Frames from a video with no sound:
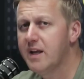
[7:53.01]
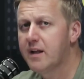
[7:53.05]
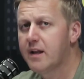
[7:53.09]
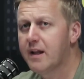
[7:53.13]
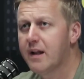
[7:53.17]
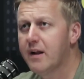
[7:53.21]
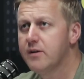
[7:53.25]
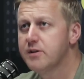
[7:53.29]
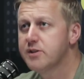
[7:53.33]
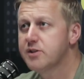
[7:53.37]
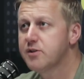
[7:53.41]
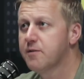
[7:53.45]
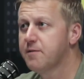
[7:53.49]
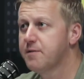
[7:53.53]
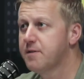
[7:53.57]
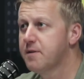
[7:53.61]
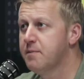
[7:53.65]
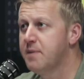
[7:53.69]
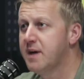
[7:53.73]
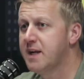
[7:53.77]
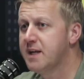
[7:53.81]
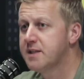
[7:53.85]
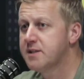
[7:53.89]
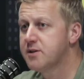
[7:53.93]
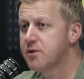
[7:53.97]
Well, he closed off
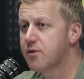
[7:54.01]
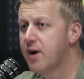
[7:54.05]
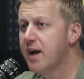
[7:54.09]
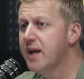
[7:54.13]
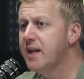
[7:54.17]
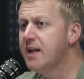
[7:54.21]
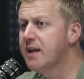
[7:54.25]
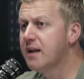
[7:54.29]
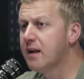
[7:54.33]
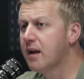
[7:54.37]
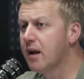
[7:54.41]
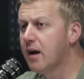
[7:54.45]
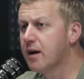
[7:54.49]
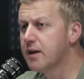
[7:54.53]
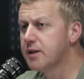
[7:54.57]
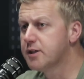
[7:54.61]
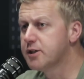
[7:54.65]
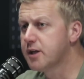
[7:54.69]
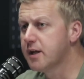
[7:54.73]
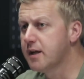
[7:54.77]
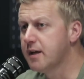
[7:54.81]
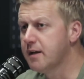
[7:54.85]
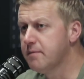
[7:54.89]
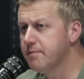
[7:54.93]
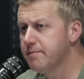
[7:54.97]
the Mediterranean
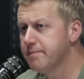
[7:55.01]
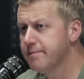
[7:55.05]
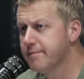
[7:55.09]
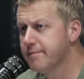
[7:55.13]
largely.